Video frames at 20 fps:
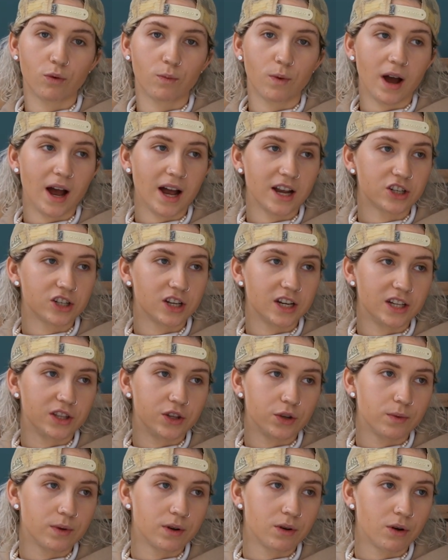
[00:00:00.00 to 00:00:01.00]
were actually
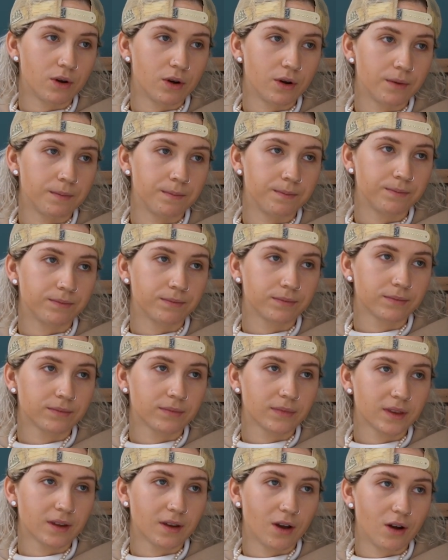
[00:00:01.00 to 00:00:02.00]
doing
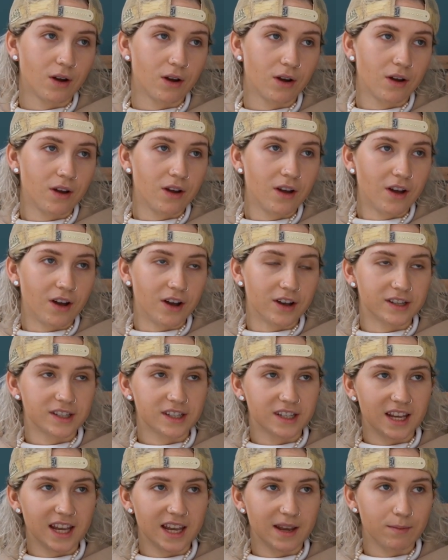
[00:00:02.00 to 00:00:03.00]
a
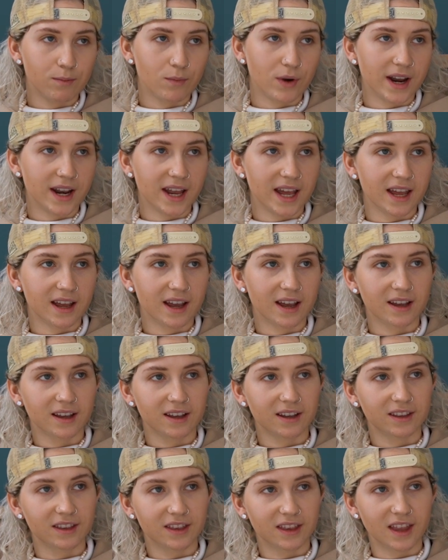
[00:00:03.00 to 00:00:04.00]
scheme where
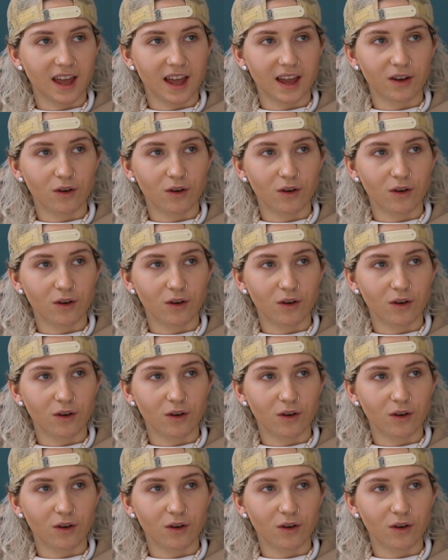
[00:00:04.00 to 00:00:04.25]
they